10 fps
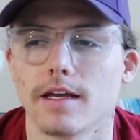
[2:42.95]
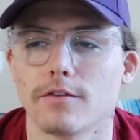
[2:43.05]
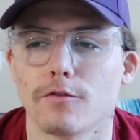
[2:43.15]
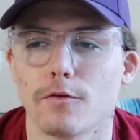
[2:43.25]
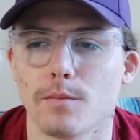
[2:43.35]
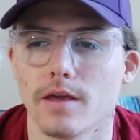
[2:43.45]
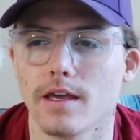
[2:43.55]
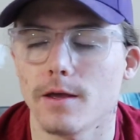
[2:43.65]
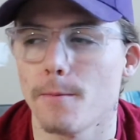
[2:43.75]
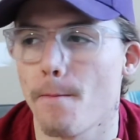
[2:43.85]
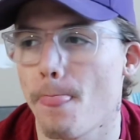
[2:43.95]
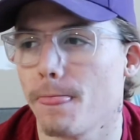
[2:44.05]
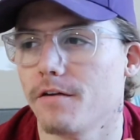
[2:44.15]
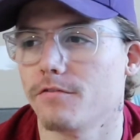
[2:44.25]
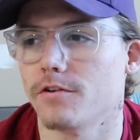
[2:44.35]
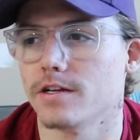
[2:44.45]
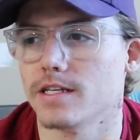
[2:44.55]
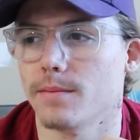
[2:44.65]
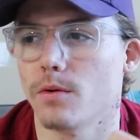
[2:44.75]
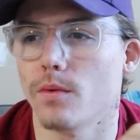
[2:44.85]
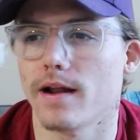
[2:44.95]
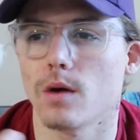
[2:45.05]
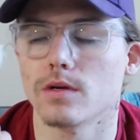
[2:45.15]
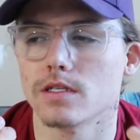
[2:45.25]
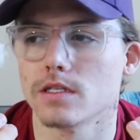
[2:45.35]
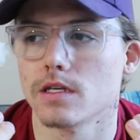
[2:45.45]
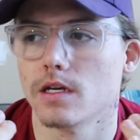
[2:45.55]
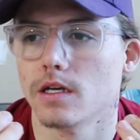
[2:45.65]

For me, for example, when I was,